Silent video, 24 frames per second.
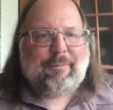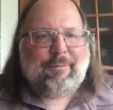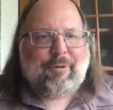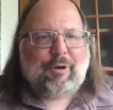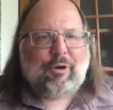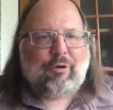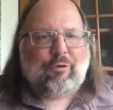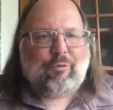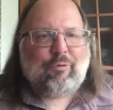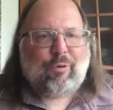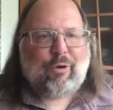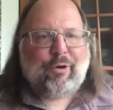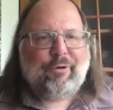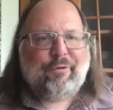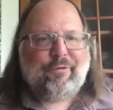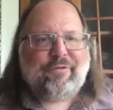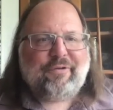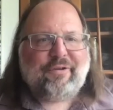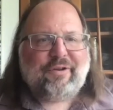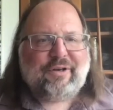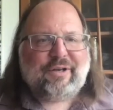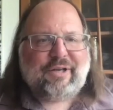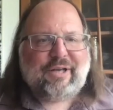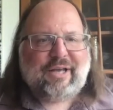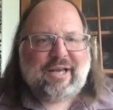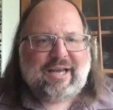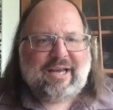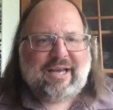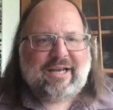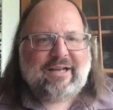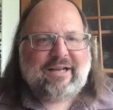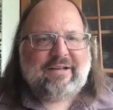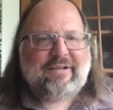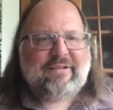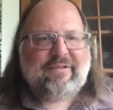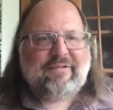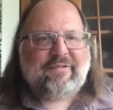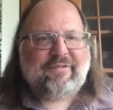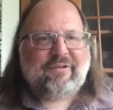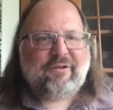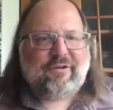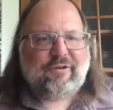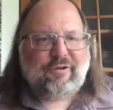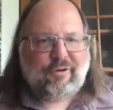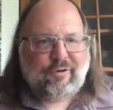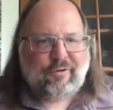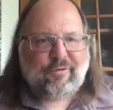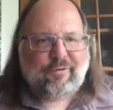grows and gains
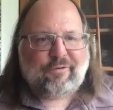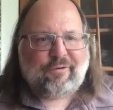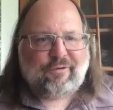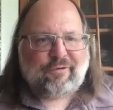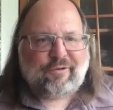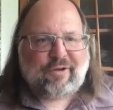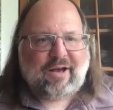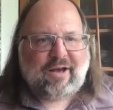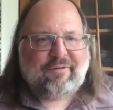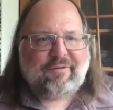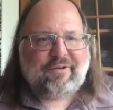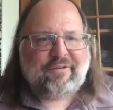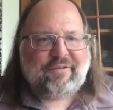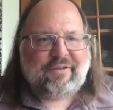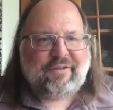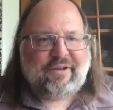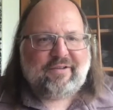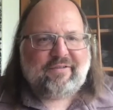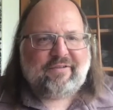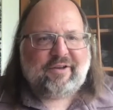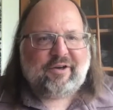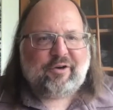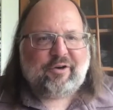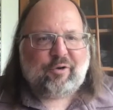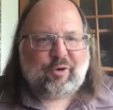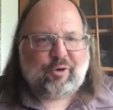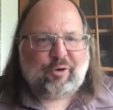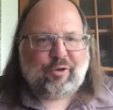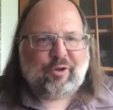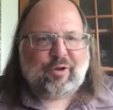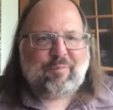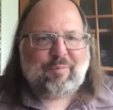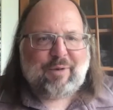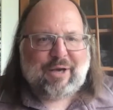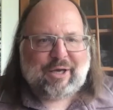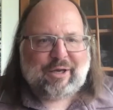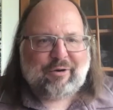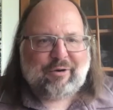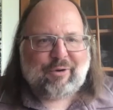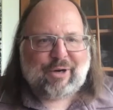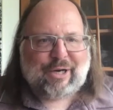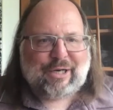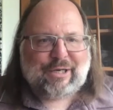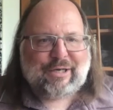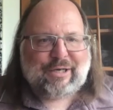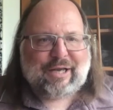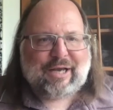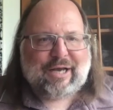users. Obviously, it's in an early beta
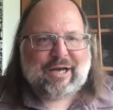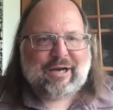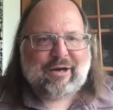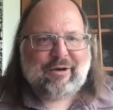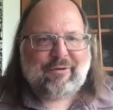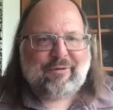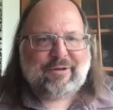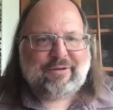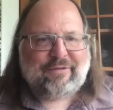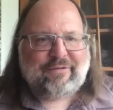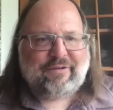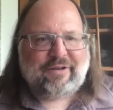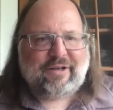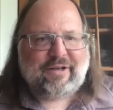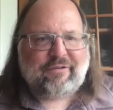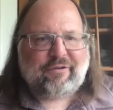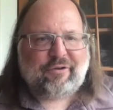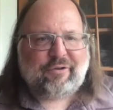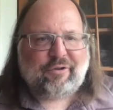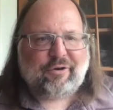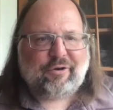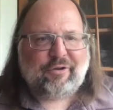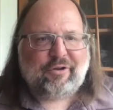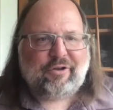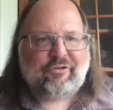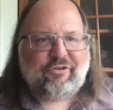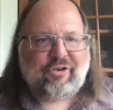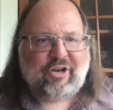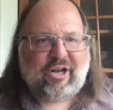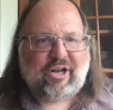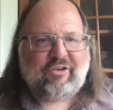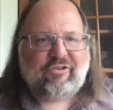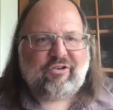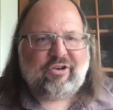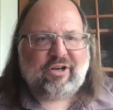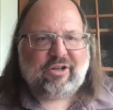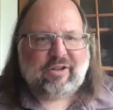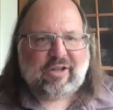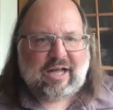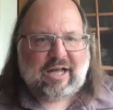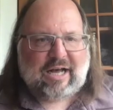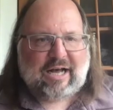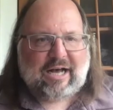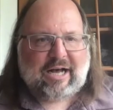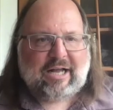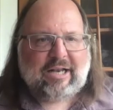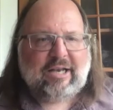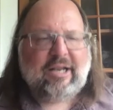right now. It's clearly changing a
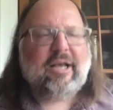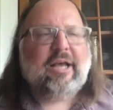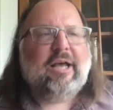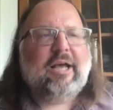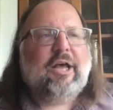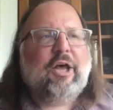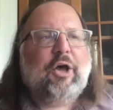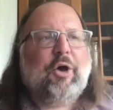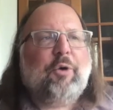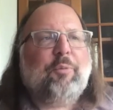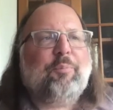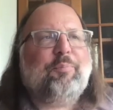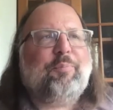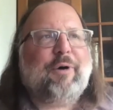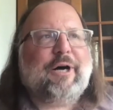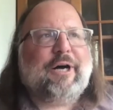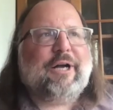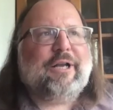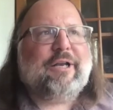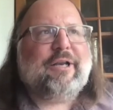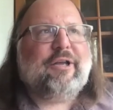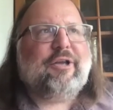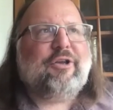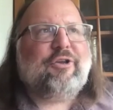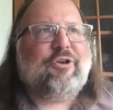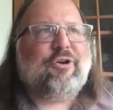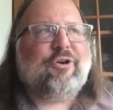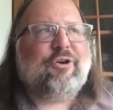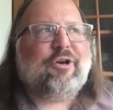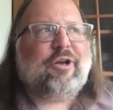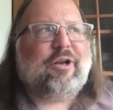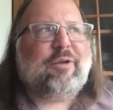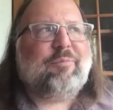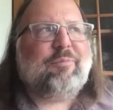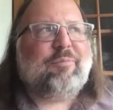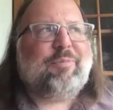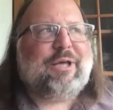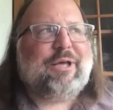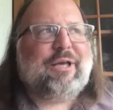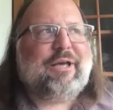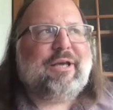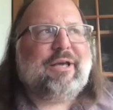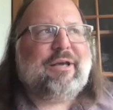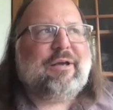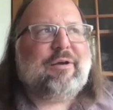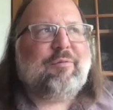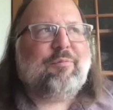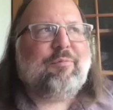lot, but you're going to
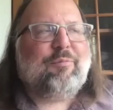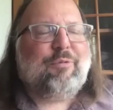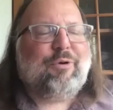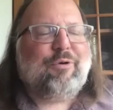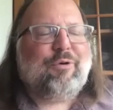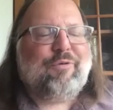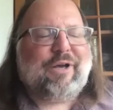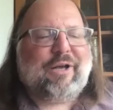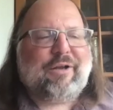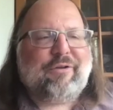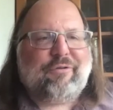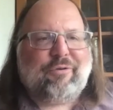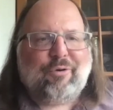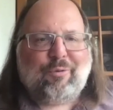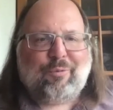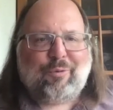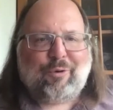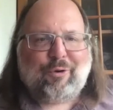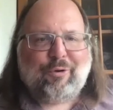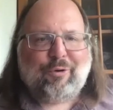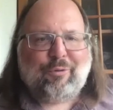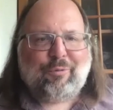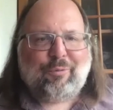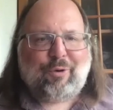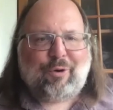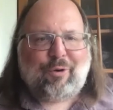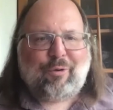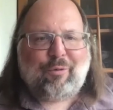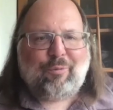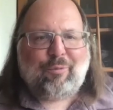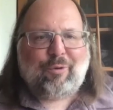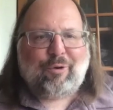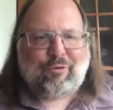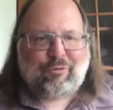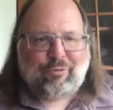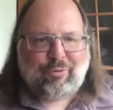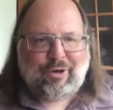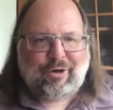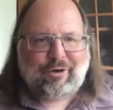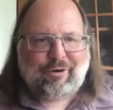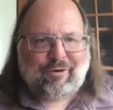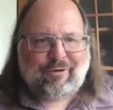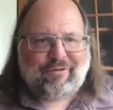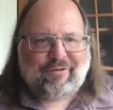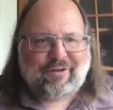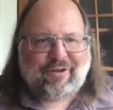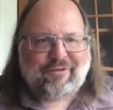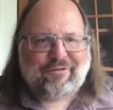be moving into a world where Twitter
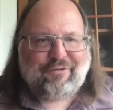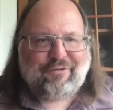is also